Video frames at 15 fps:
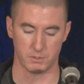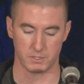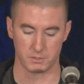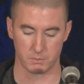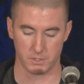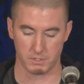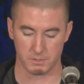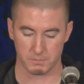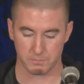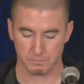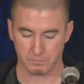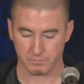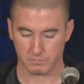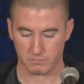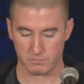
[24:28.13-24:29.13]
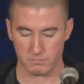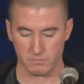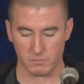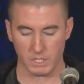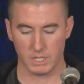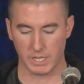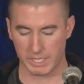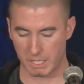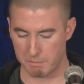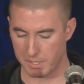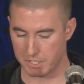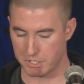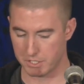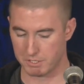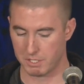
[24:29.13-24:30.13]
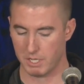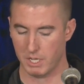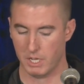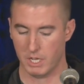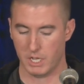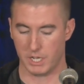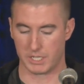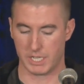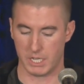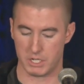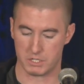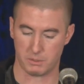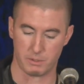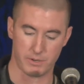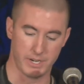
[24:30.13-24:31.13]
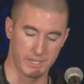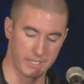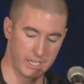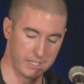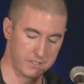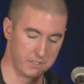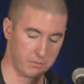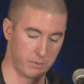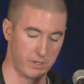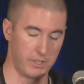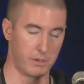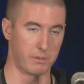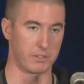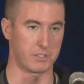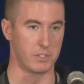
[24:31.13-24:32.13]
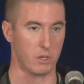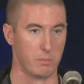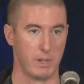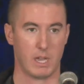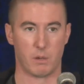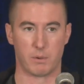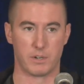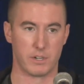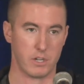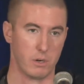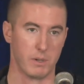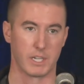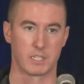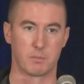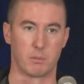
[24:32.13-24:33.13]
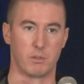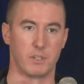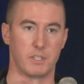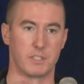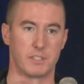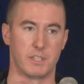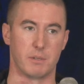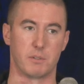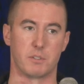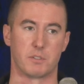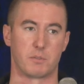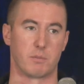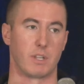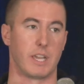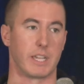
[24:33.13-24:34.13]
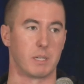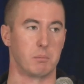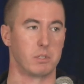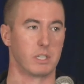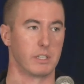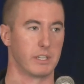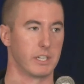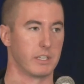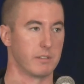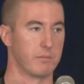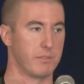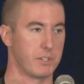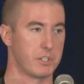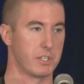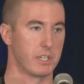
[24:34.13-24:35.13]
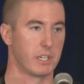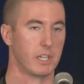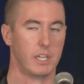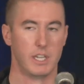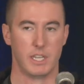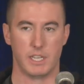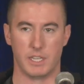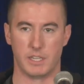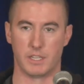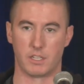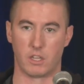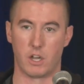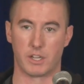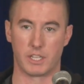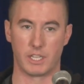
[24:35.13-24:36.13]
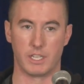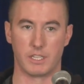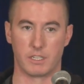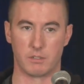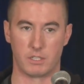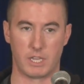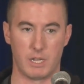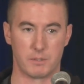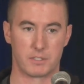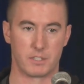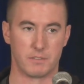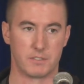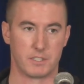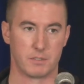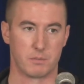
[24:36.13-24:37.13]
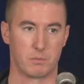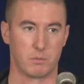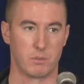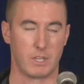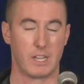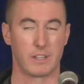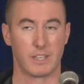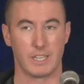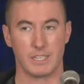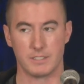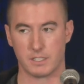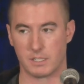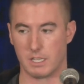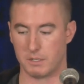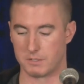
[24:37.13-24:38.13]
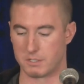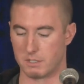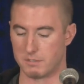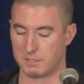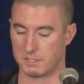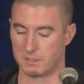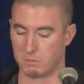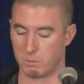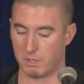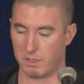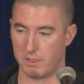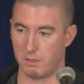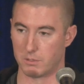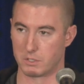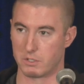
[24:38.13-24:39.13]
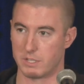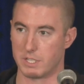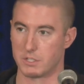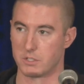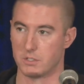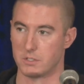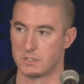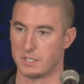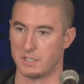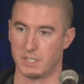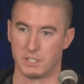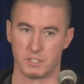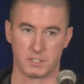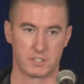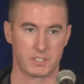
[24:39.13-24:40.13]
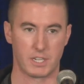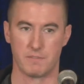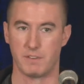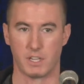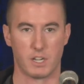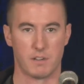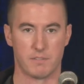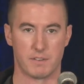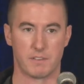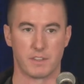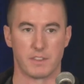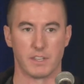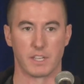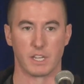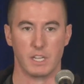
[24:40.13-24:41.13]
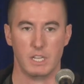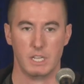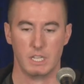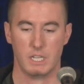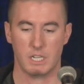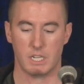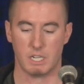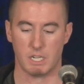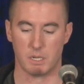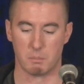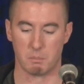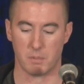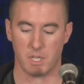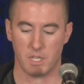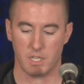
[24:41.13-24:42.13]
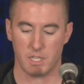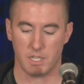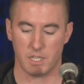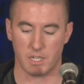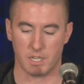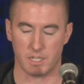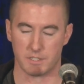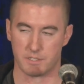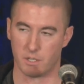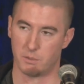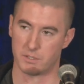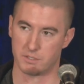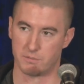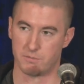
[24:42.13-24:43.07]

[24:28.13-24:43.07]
this with. Like I mentioned, occasionally ran into cases where there was no malware, no exploits, and they would just rely completely on the phishing and then logging into cloud services with those credentials and then just siphoning off everything. It's always a